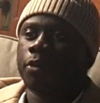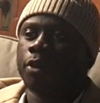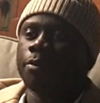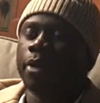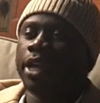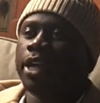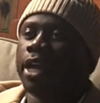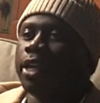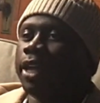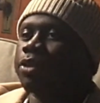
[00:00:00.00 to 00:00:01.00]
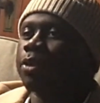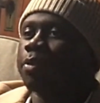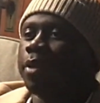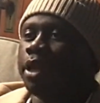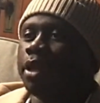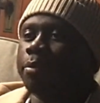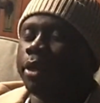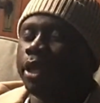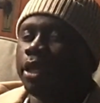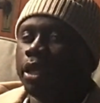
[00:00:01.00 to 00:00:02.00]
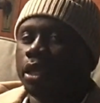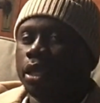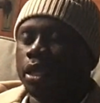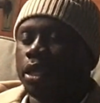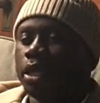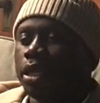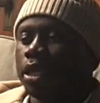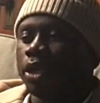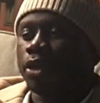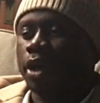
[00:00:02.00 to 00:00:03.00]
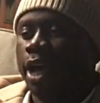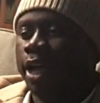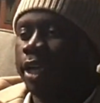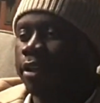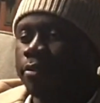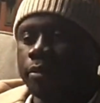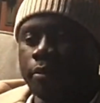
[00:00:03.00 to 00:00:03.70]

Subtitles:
We might not like to admit it, but I